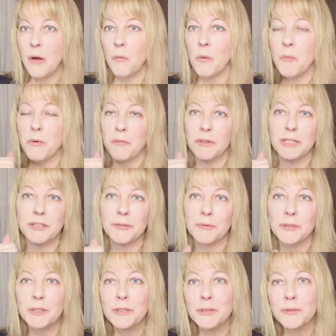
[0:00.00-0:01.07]
We're moving into
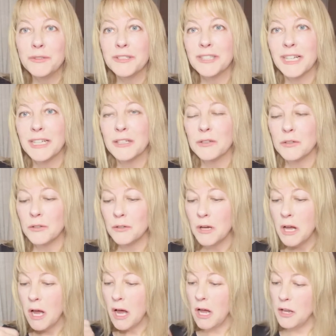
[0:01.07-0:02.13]
a new cycle,
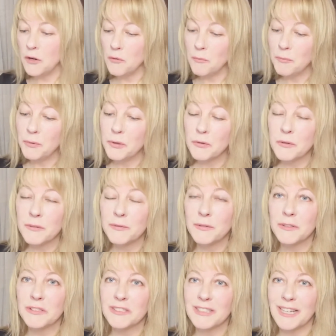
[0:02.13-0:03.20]
a new
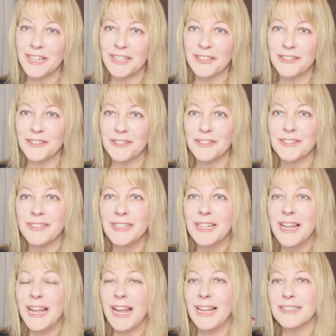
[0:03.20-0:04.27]
beautiful cycle,
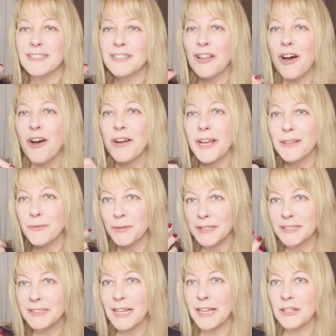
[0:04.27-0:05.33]
as long as we
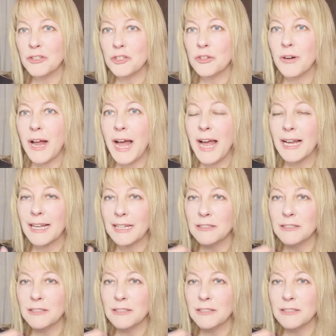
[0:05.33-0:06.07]
stay on track.